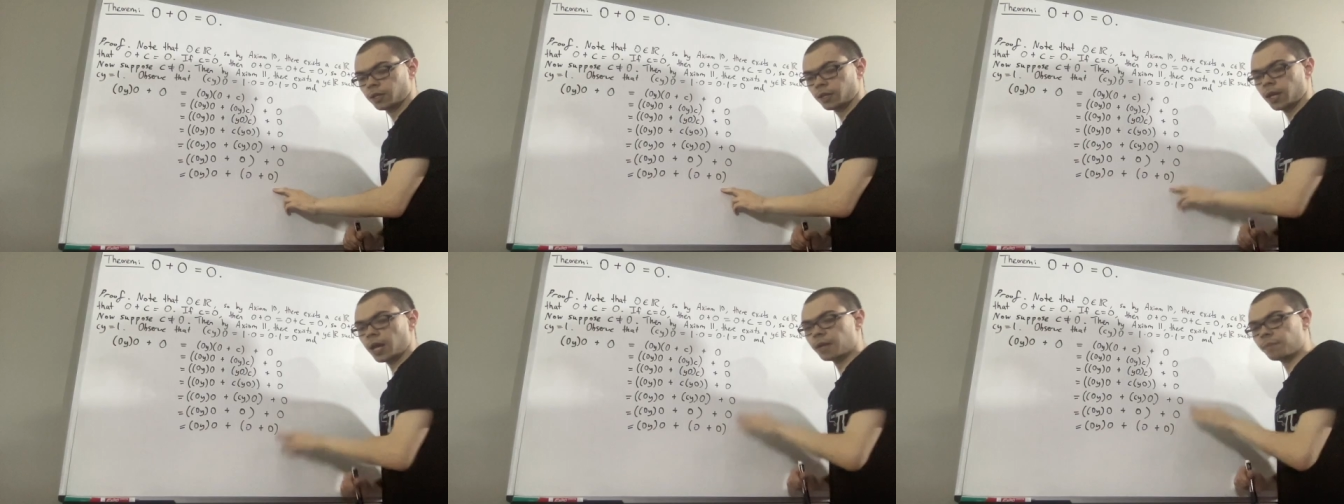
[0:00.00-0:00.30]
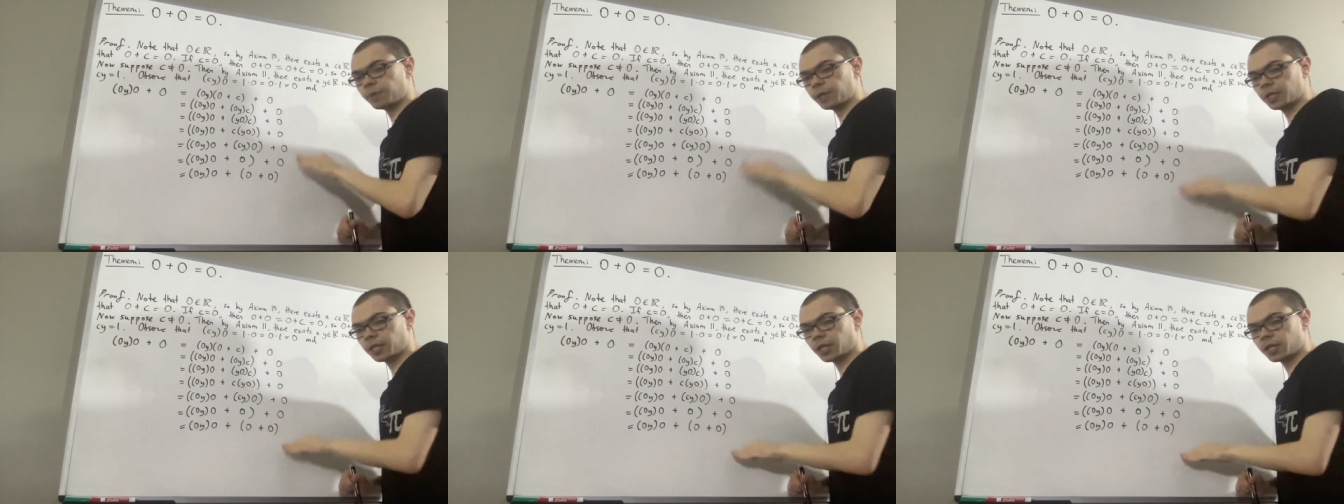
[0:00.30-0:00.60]
And
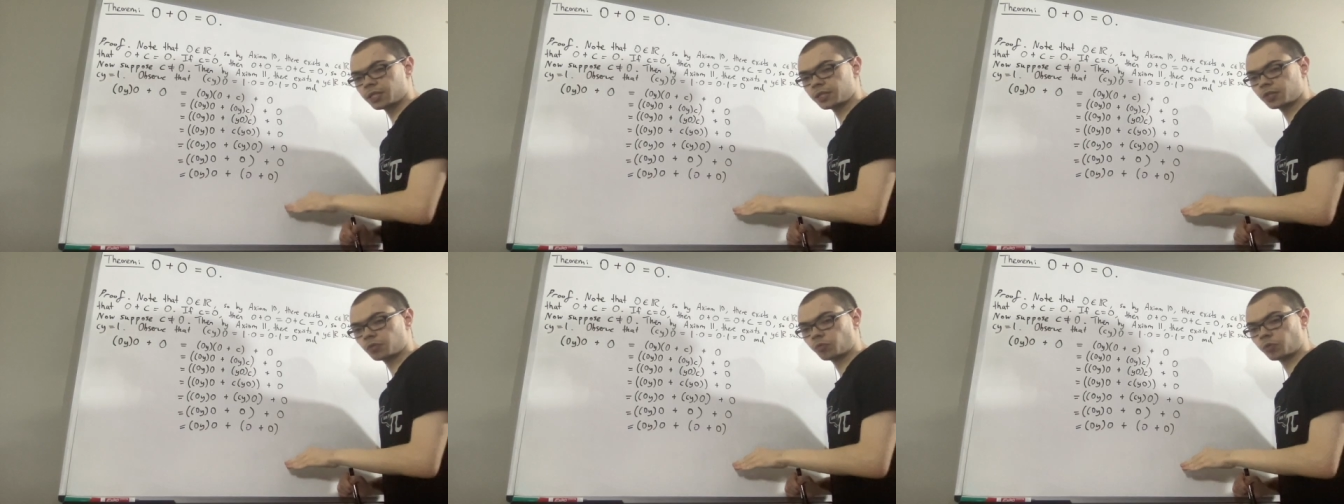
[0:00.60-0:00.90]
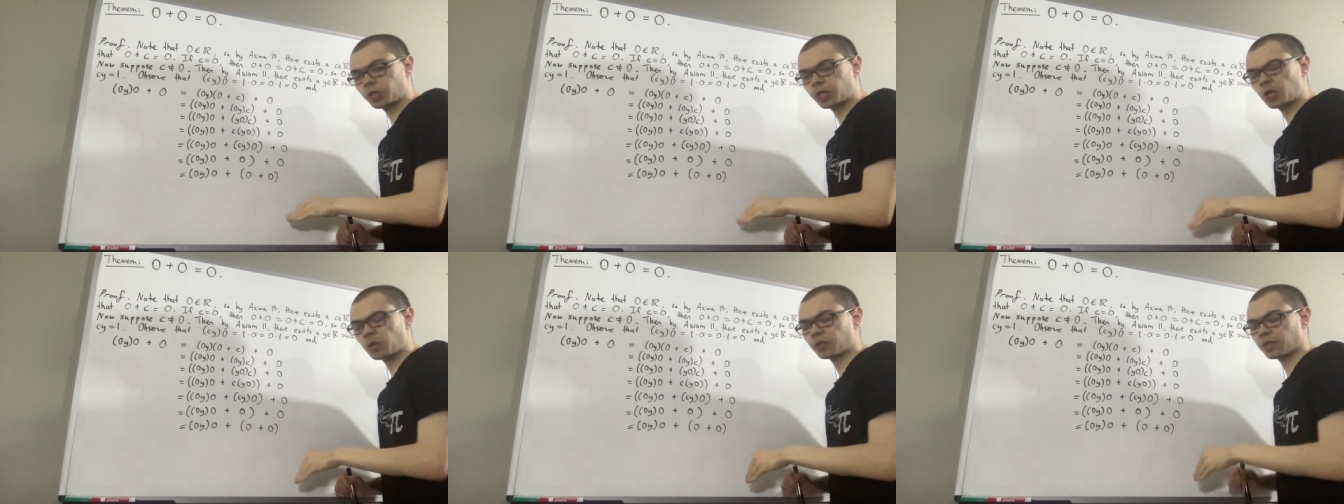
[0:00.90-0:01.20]
because
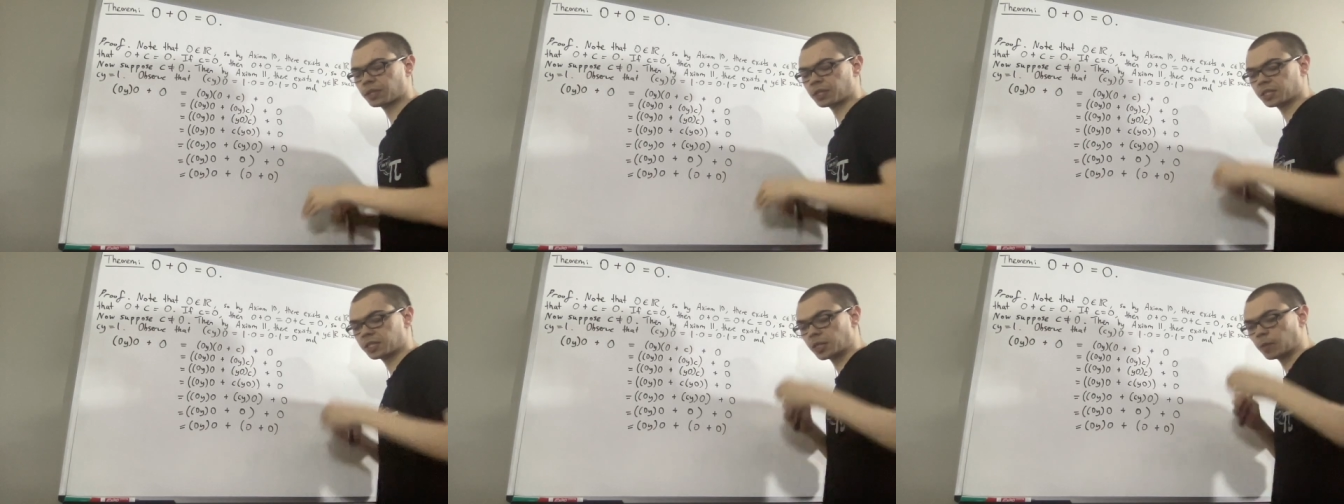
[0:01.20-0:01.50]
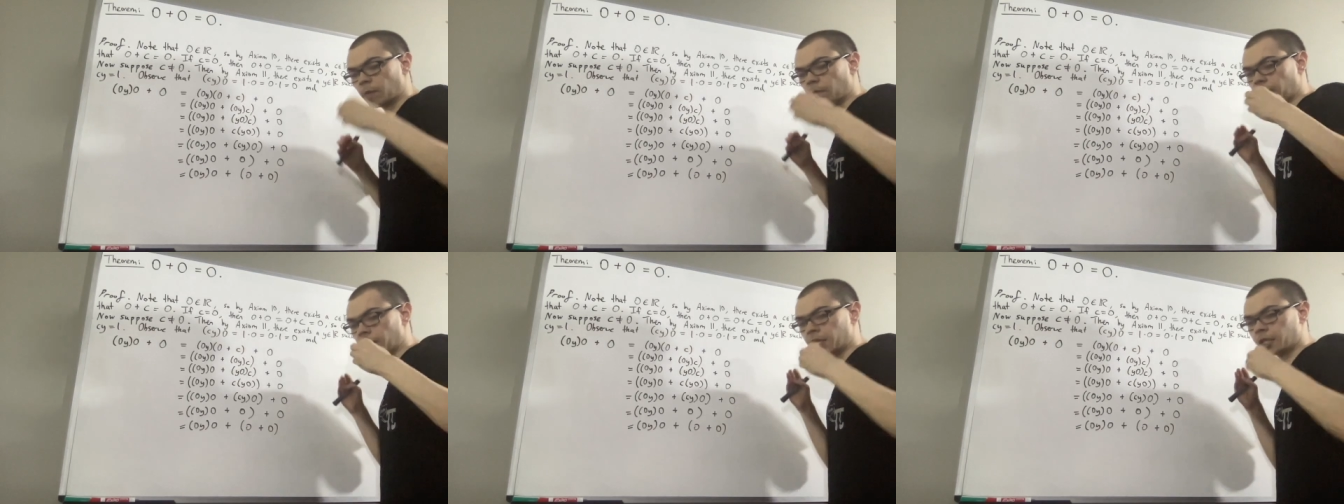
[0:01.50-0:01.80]
we know that the sum
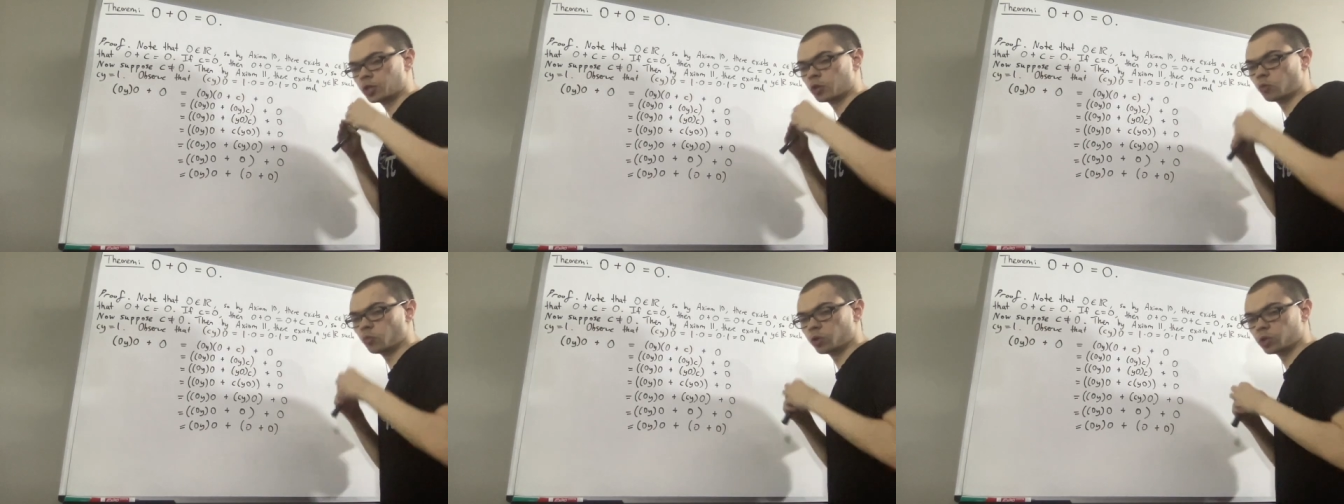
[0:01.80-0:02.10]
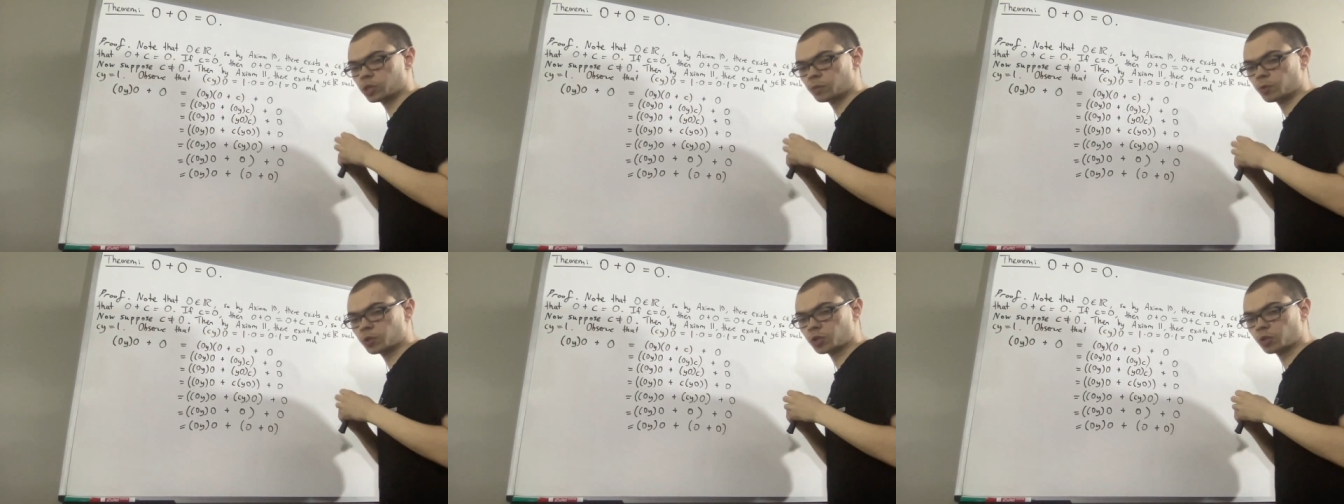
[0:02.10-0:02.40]
of any two real
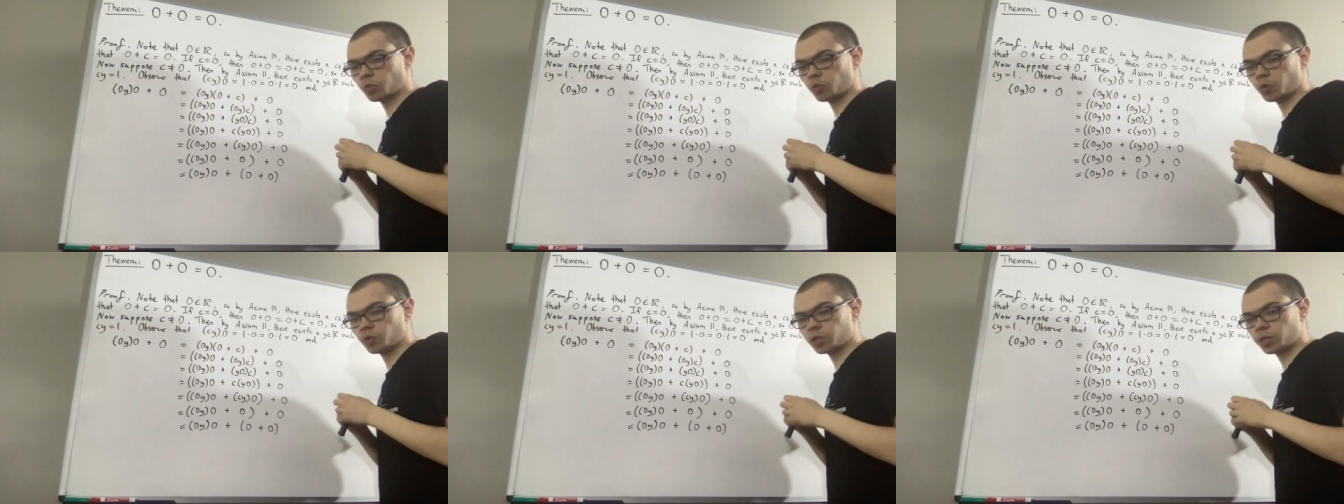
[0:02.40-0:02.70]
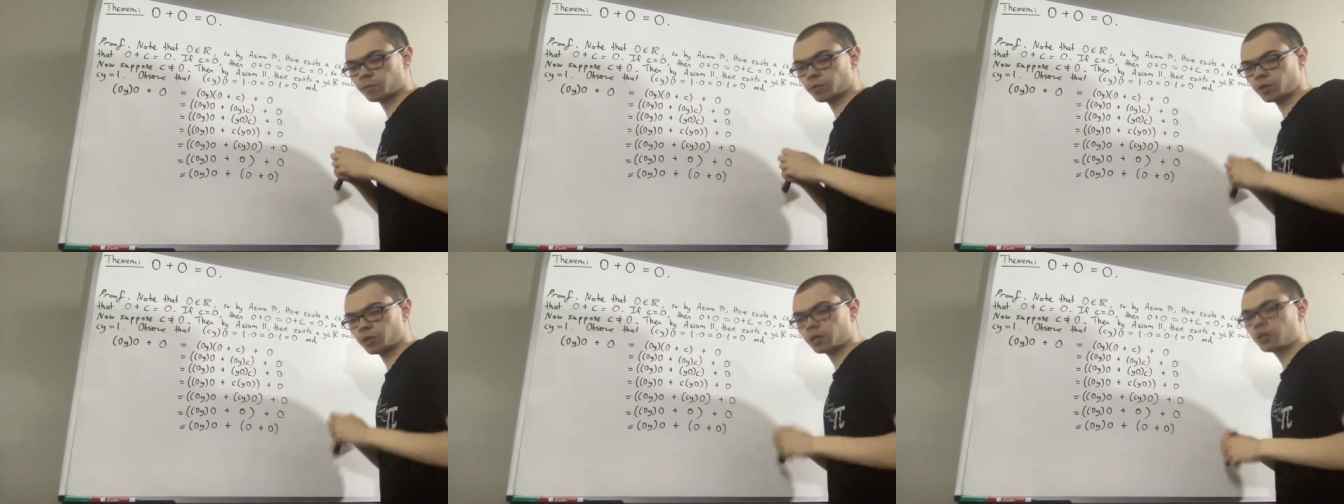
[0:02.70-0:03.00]
numbers is a real
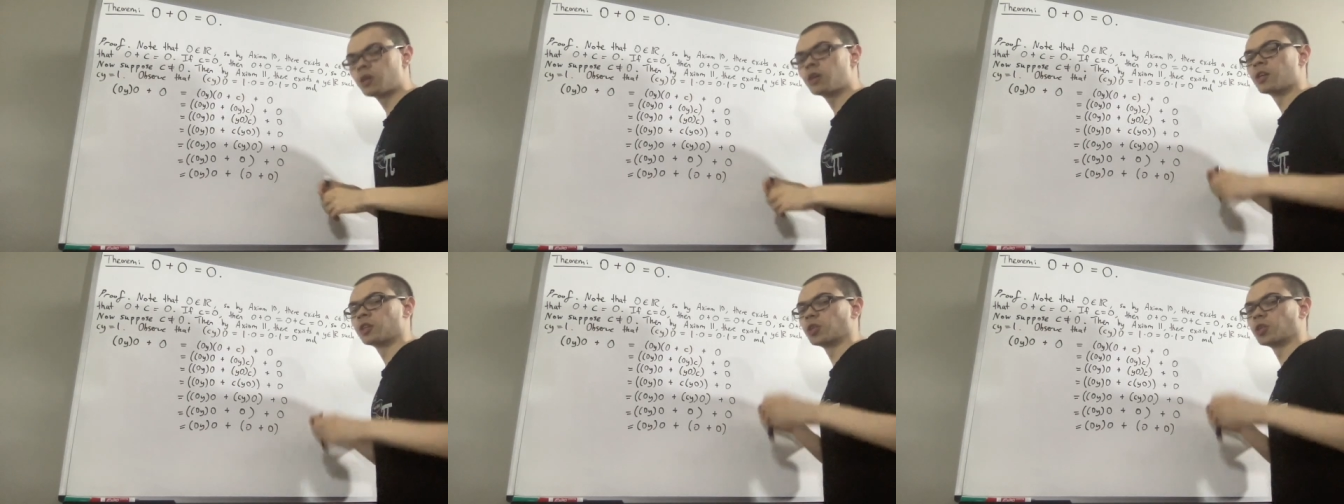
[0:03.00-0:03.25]
number,